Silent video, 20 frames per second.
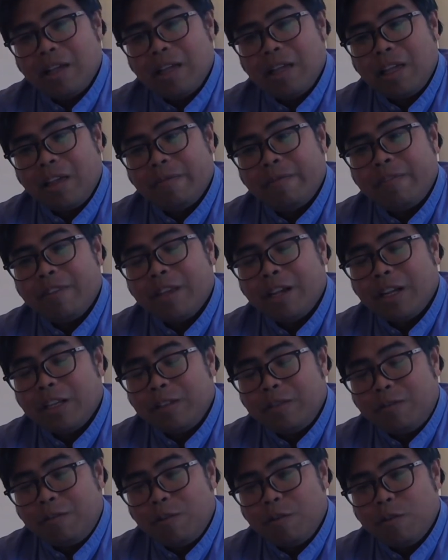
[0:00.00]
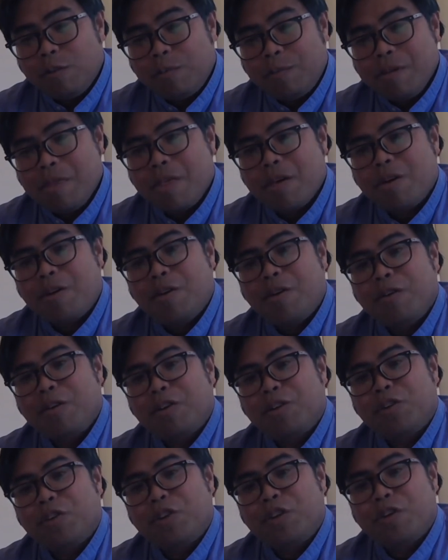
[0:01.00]
if not for
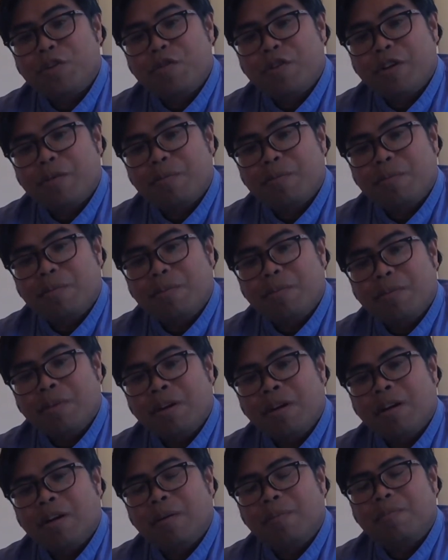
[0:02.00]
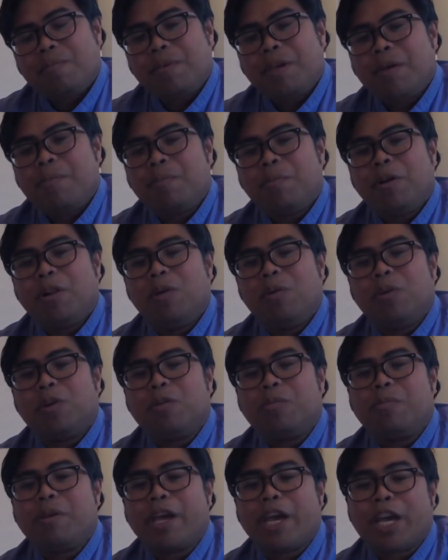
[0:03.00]
Pythagorean theorem, people
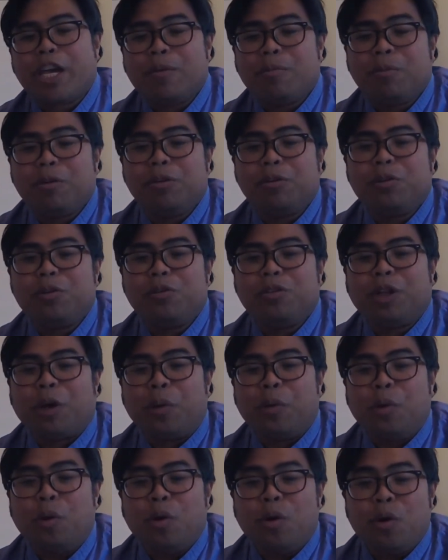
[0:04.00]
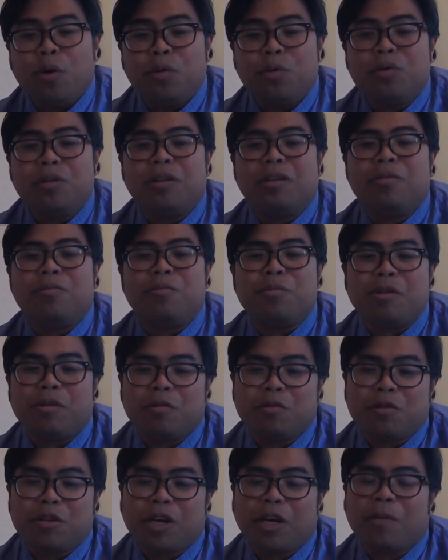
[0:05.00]
won't be able to download
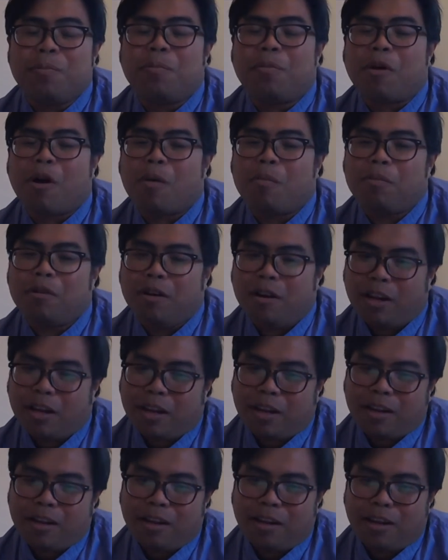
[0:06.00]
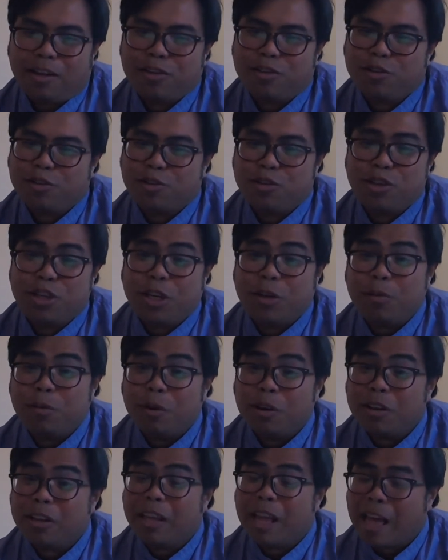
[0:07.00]
music properly. And so she
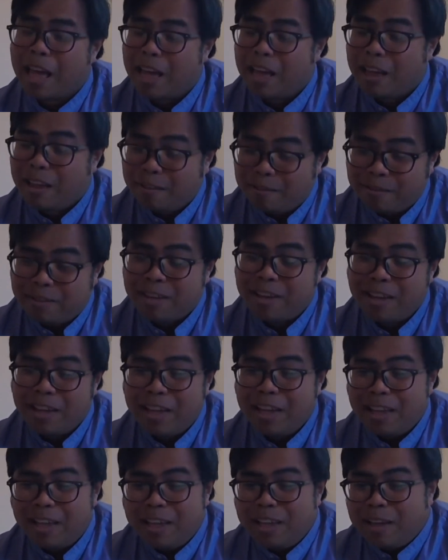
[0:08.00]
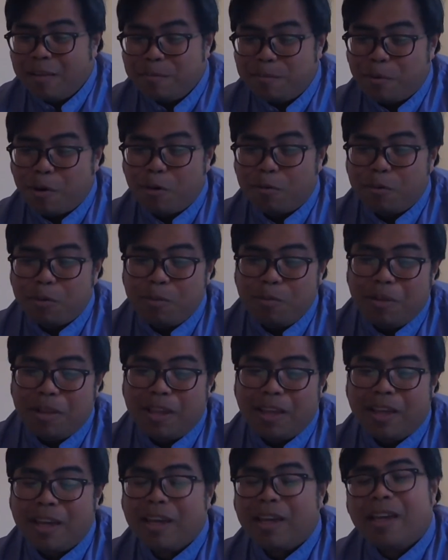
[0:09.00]
won't have
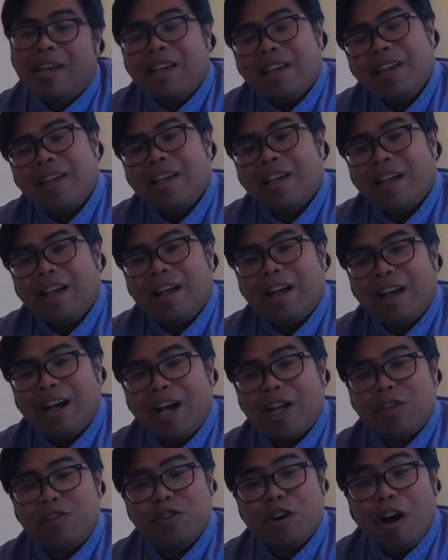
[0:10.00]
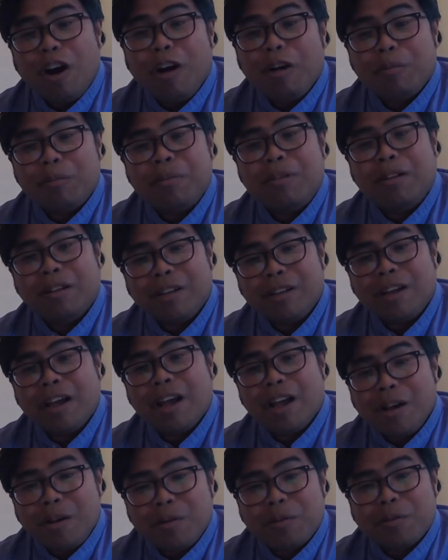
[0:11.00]
probably a job
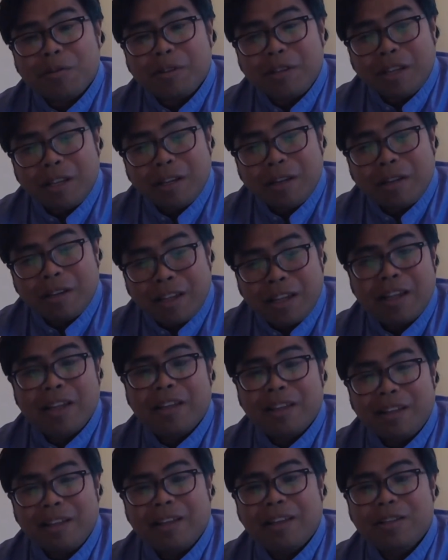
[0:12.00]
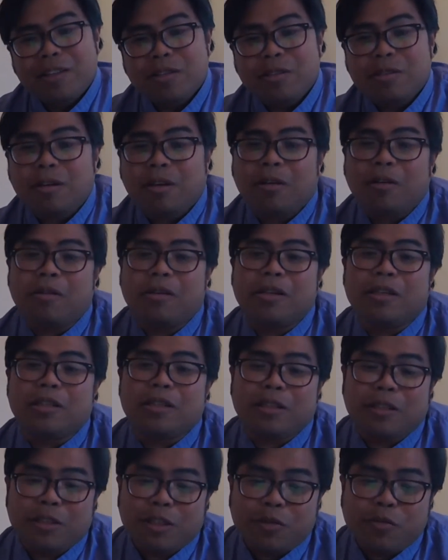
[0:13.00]
now. So
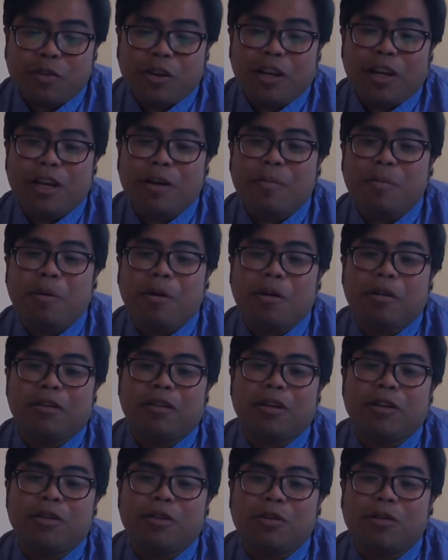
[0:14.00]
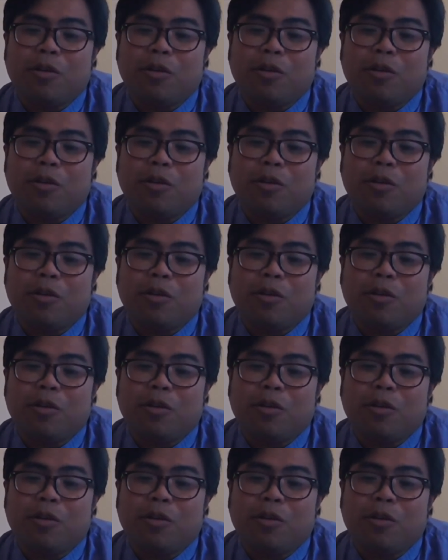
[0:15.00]
it's really important to